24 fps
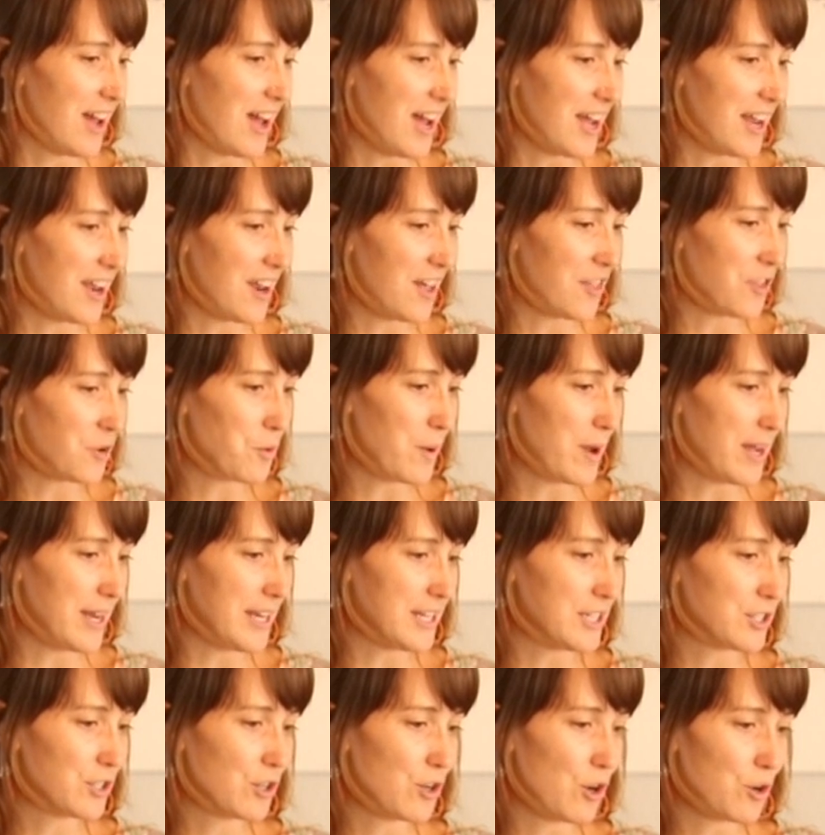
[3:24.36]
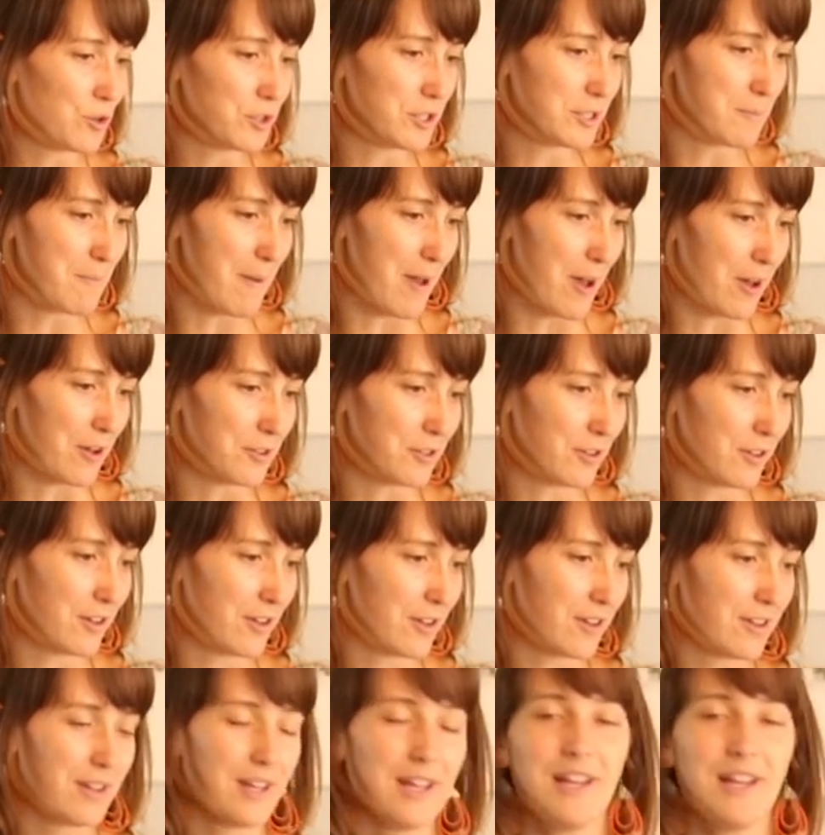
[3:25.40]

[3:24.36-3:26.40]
Another one is goat's milk.